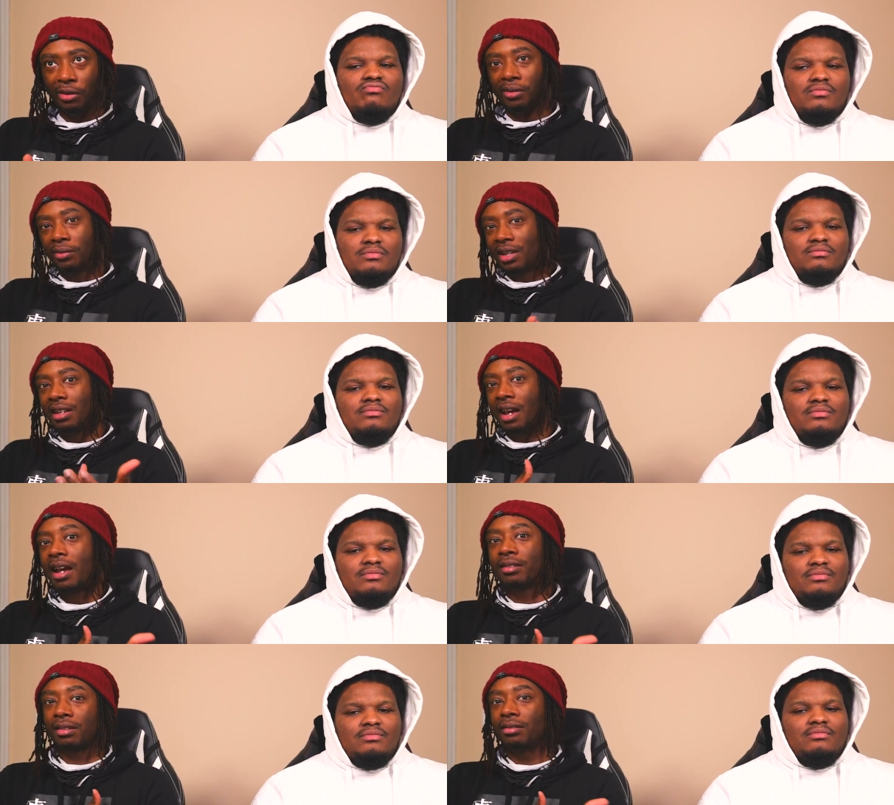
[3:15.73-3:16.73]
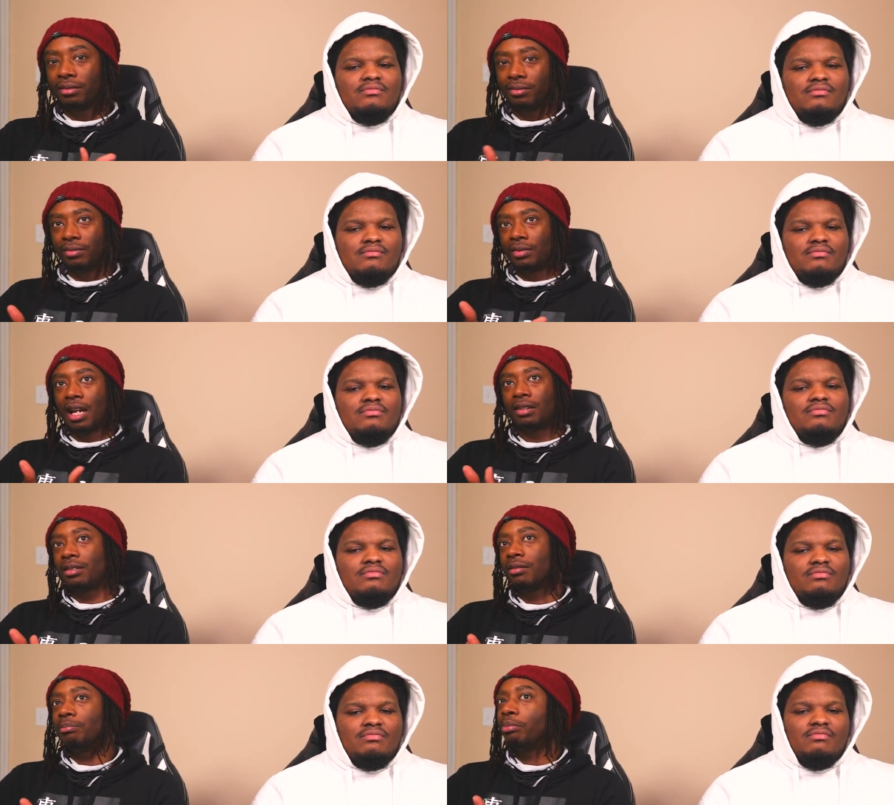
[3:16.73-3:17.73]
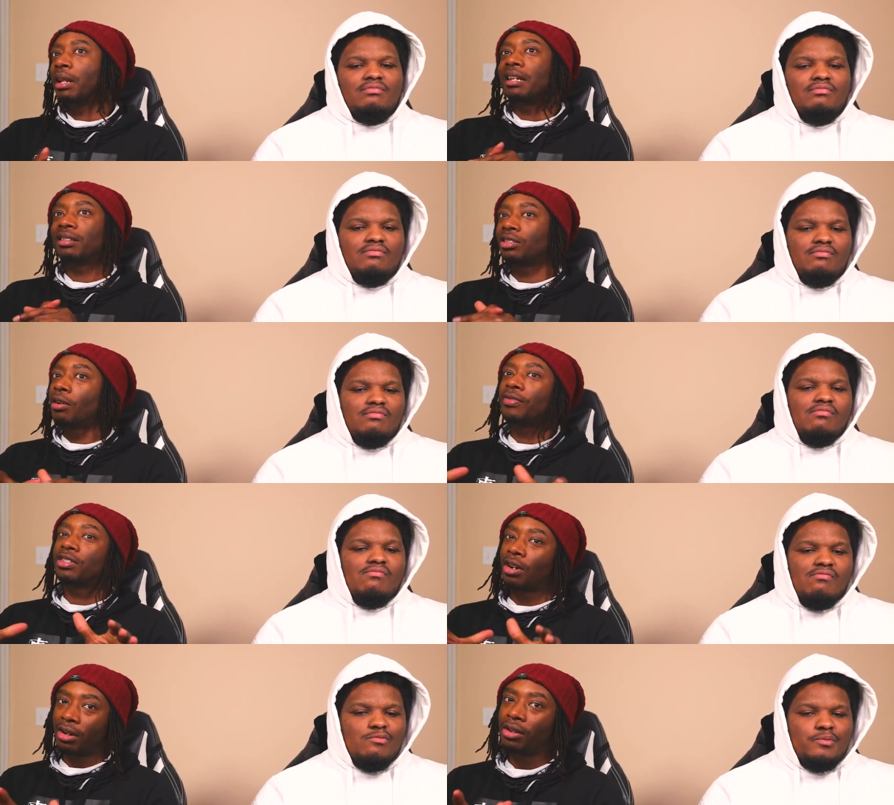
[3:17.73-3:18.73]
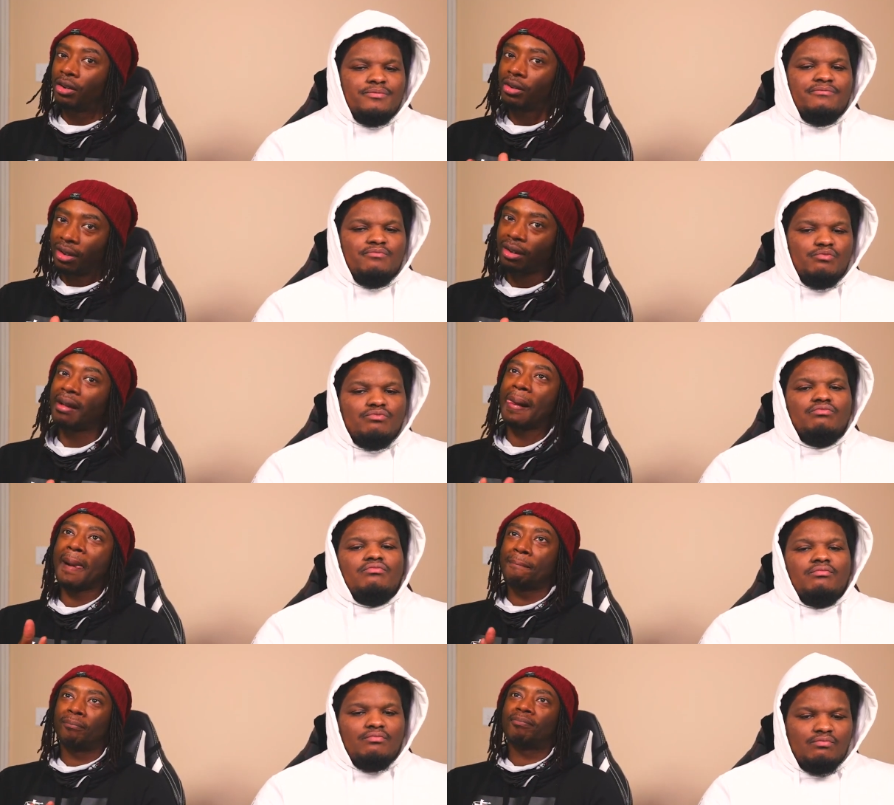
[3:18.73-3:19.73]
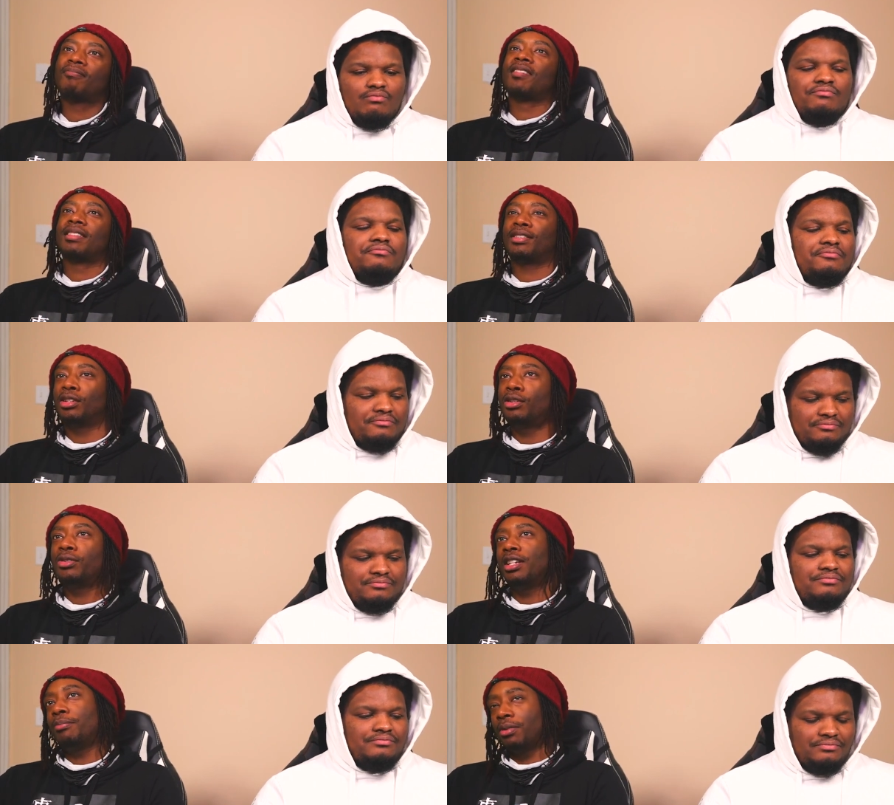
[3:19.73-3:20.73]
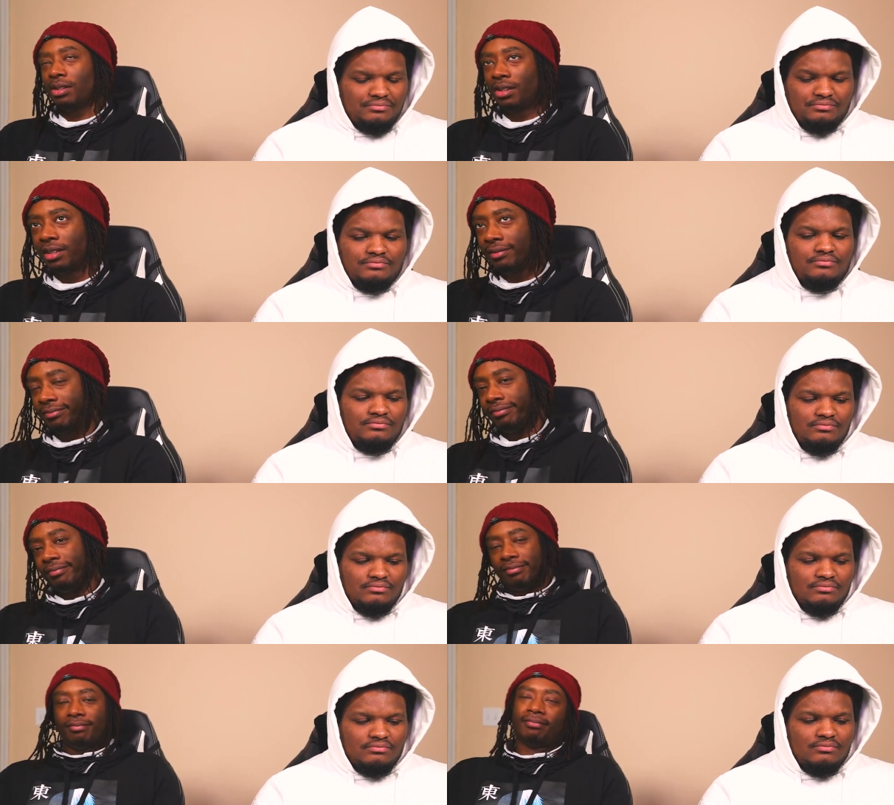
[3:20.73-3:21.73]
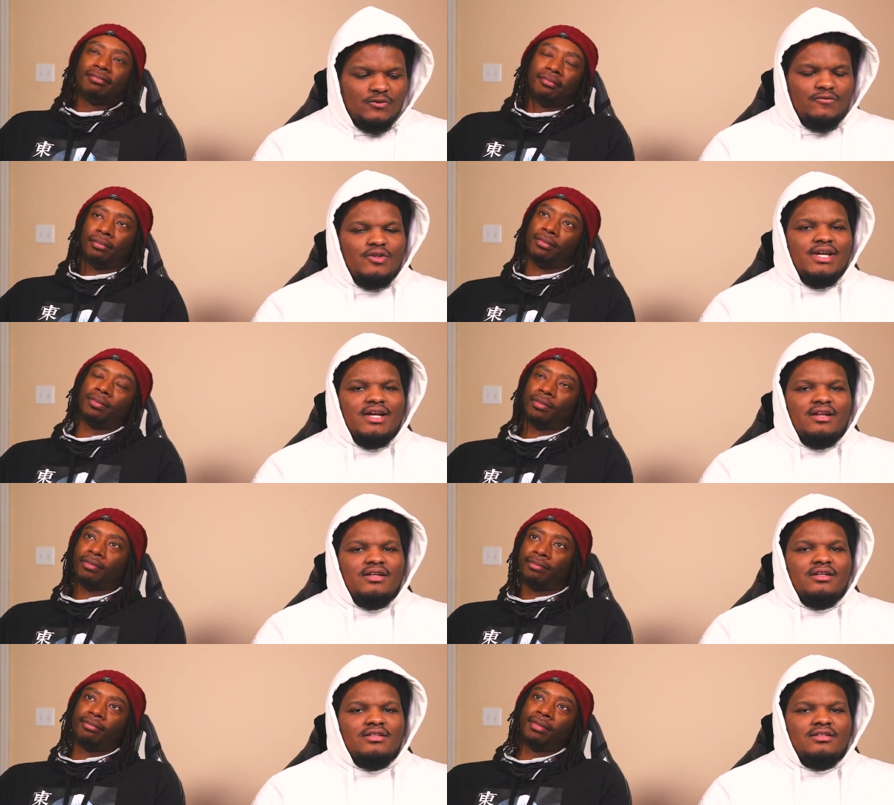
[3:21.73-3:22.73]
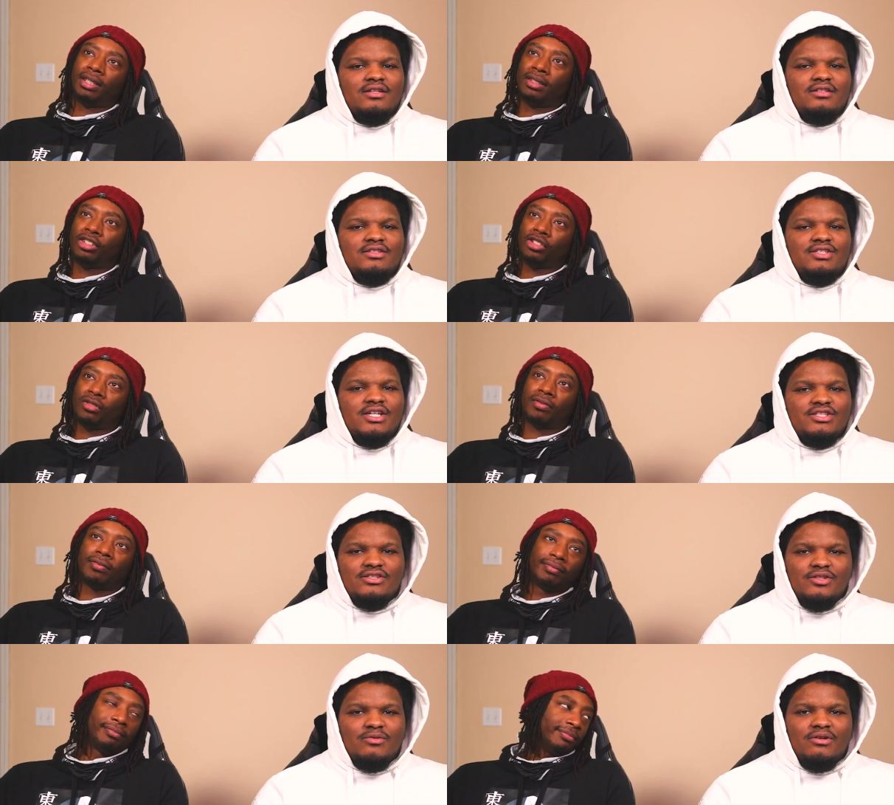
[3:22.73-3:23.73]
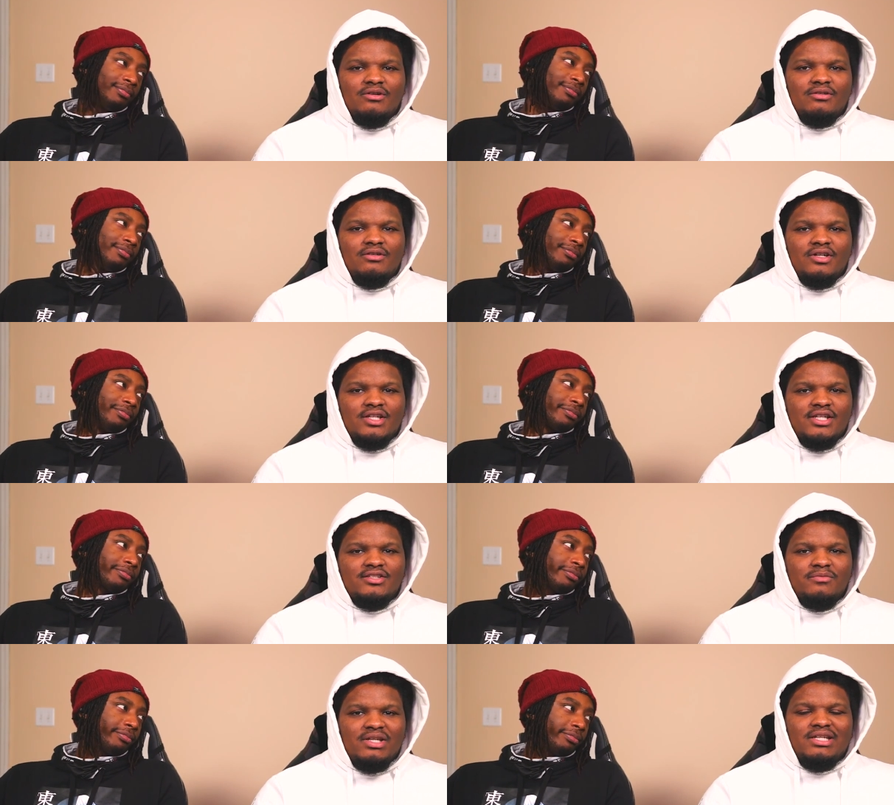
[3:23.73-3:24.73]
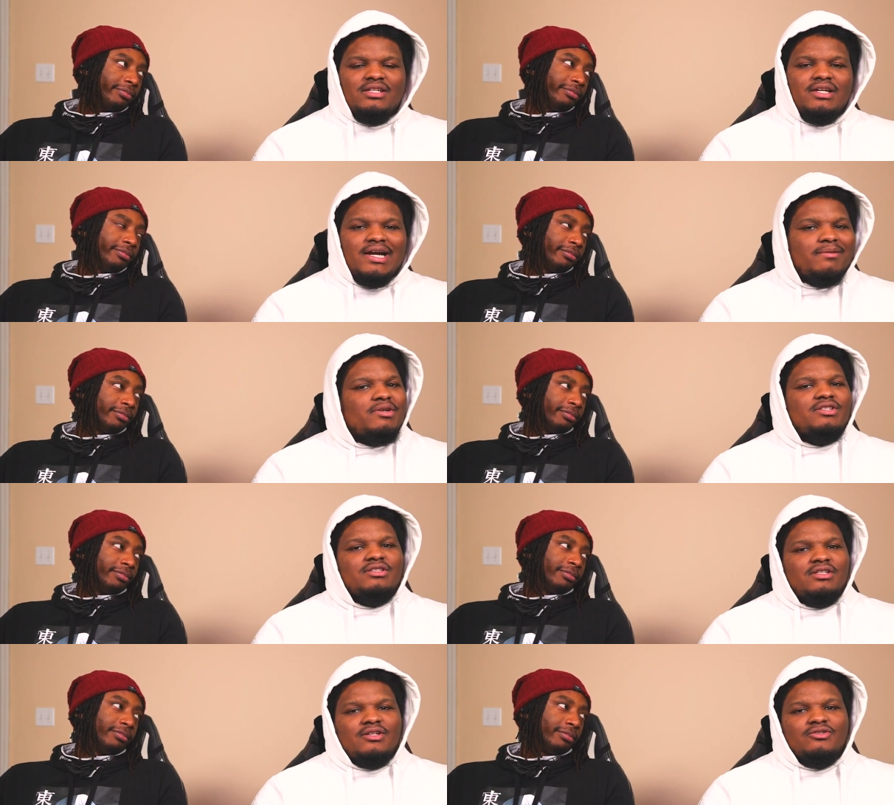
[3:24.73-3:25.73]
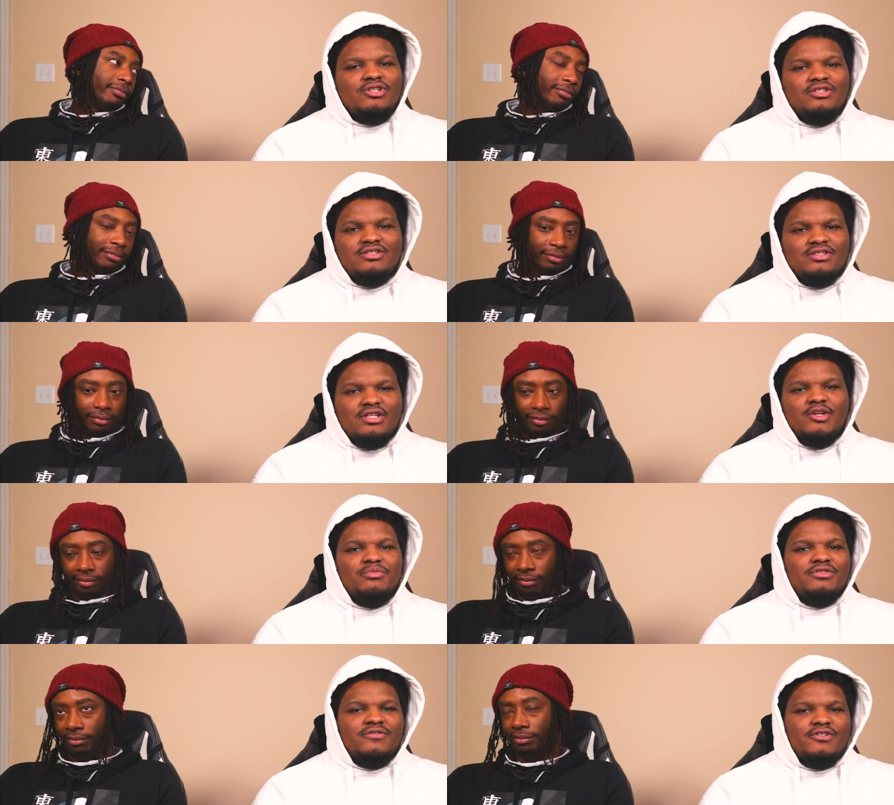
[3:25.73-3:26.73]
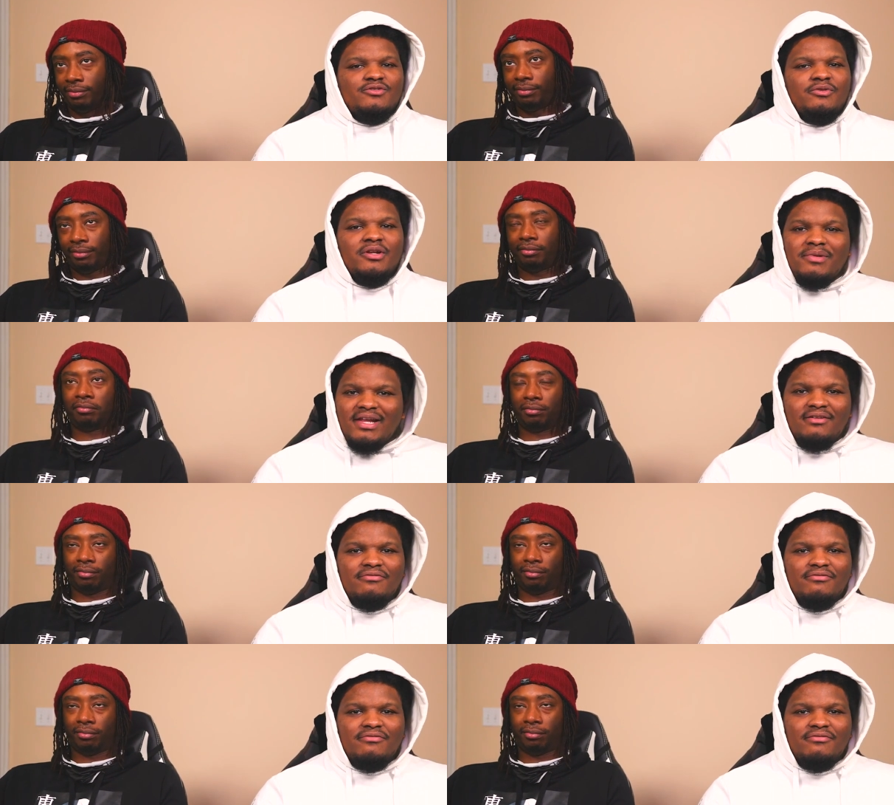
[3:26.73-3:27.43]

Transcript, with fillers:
Speaker 1: I'm really asking. It's not just a blank surface, are you okay? It's a little deeper than that.
Speaker 2: If you got a, a discussion you want against me in the comments, go talk to the therapist first. Run it by them